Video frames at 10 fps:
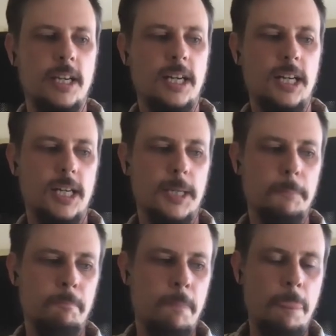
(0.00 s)

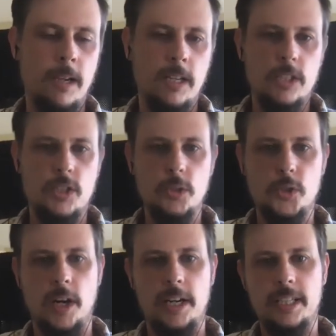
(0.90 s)
to
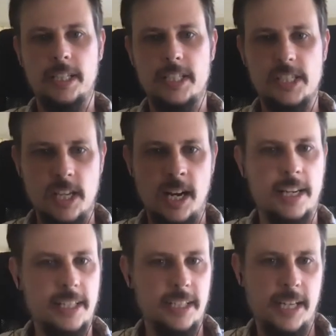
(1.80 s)
try and
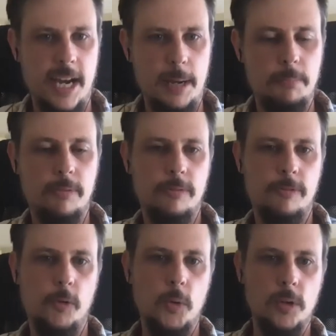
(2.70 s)
design an app
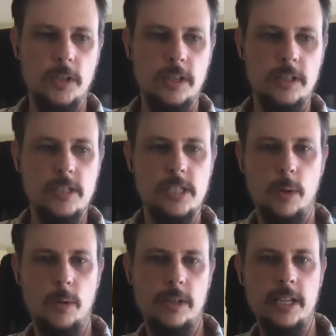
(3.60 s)
for
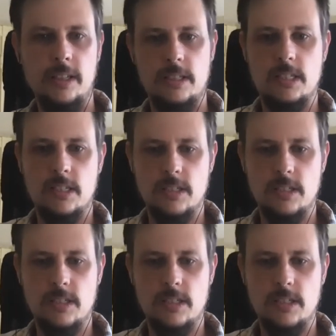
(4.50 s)
someone else.